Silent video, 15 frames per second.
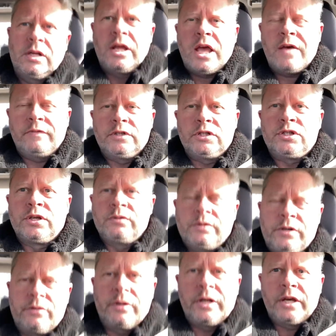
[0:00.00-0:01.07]
Having
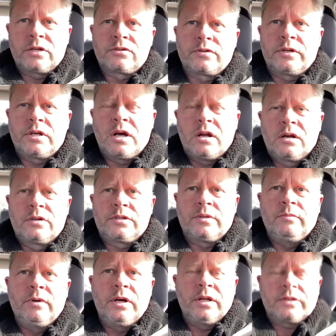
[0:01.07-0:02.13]
200 extra dollars a
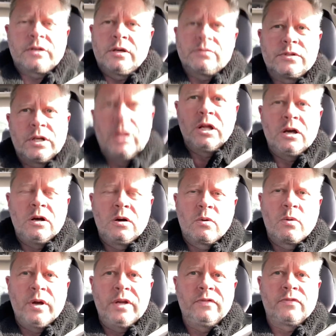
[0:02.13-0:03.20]
month goes a long
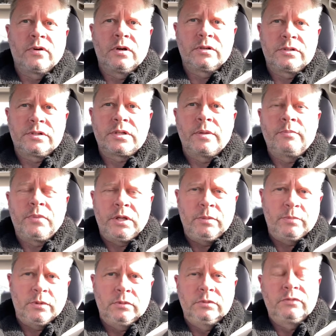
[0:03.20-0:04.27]
way for us, some
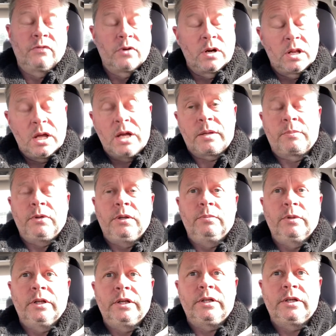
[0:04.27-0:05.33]
people. For a lot of
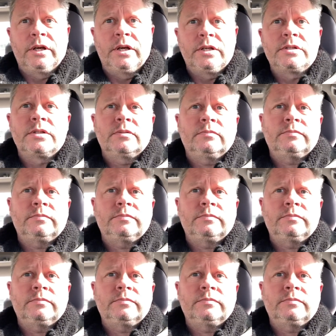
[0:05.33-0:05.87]
people, it does.